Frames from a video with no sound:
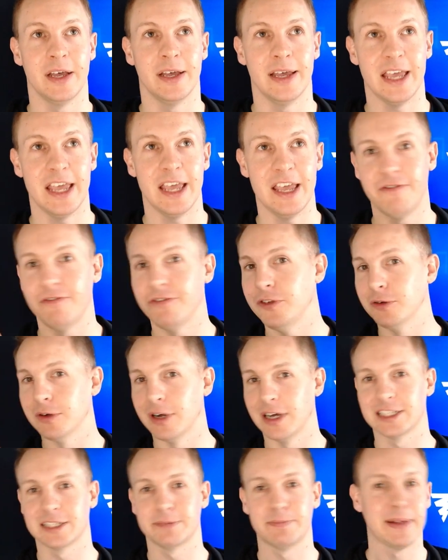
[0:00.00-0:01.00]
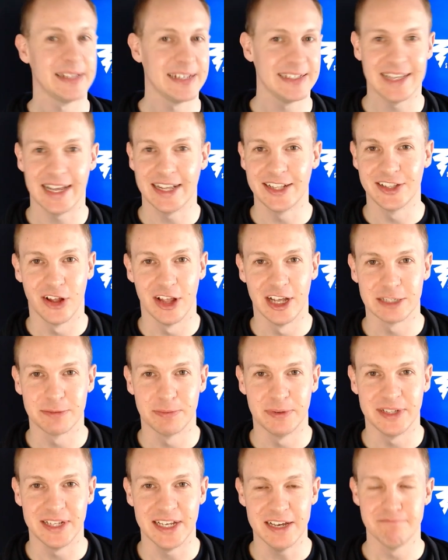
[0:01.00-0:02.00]
If you are spending $10 per
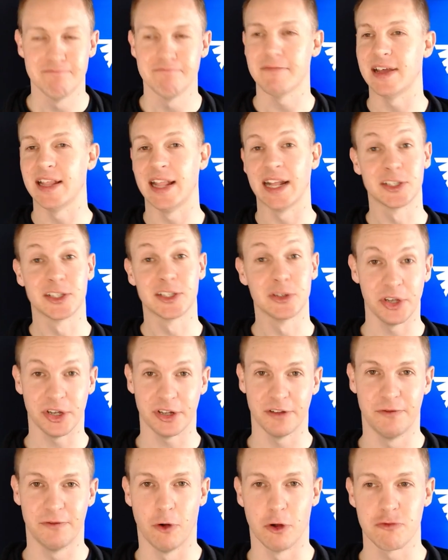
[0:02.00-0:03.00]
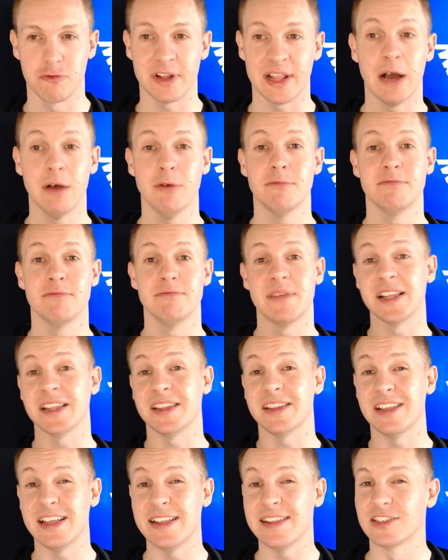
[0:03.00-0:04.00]
day and that's all you can afford right now, then
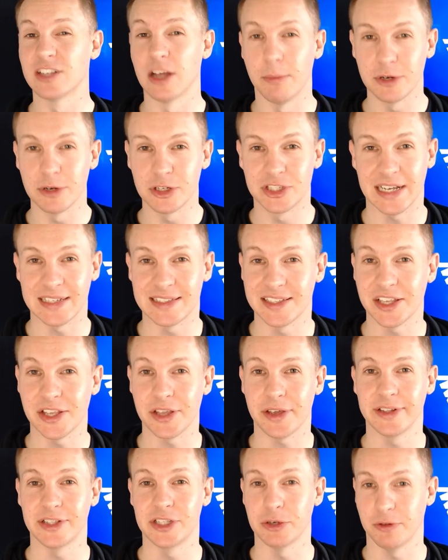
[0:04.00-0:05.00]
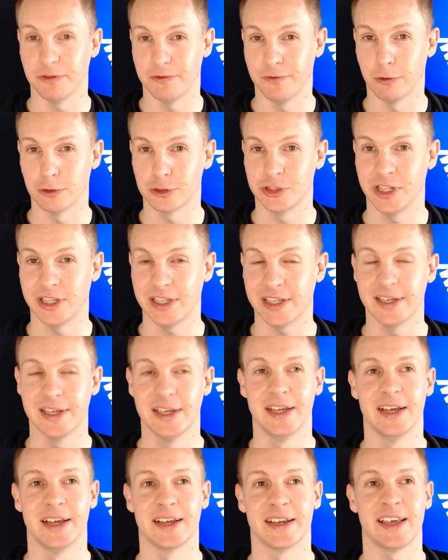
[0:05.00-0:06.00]
there's not much testing you can do, unfortunately.
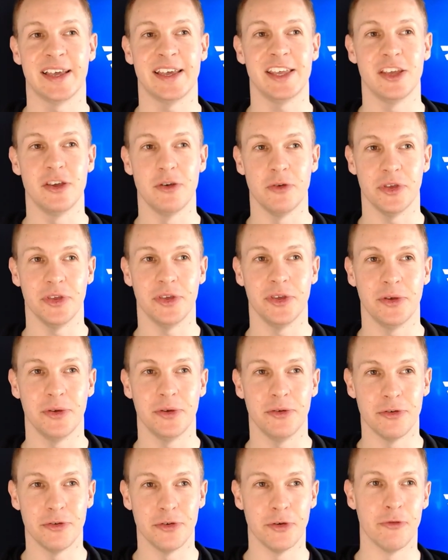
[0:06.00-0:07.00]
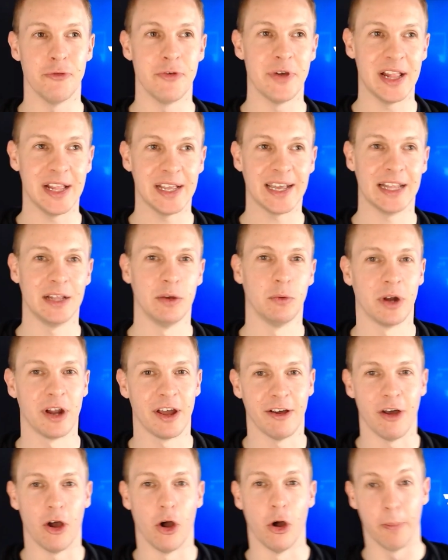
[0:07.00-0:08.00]
Okay, you really kind of want
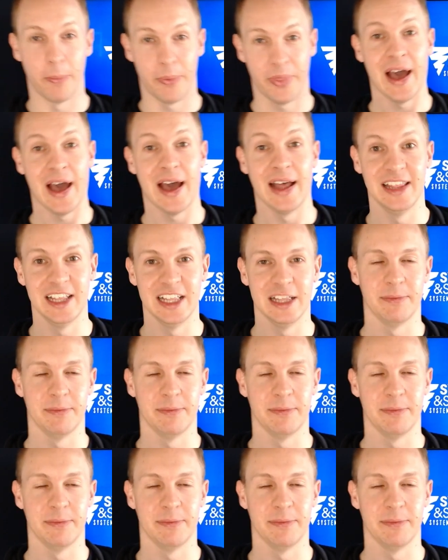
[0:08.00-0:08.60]
to up that a little